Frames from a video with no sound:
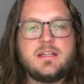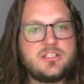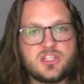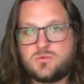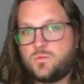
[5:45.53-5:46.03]

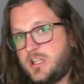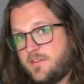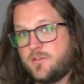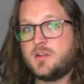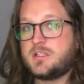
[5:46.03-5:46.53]
just
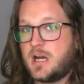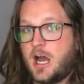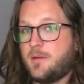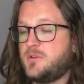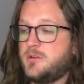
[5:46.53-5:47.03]
given
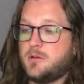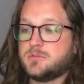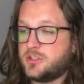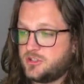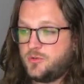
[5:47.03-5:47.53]
time to be able
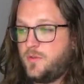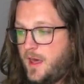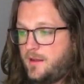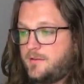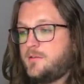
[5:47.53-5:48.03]
to do
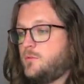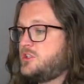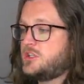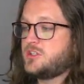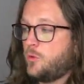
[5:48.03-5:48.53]
that, which
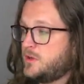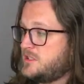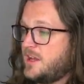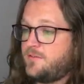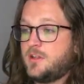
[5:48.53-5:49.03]
is always
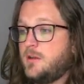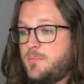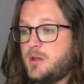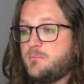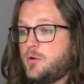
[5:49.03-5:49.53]
definitely a
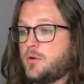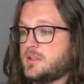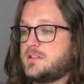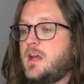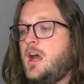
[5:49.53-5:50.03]
big bonus.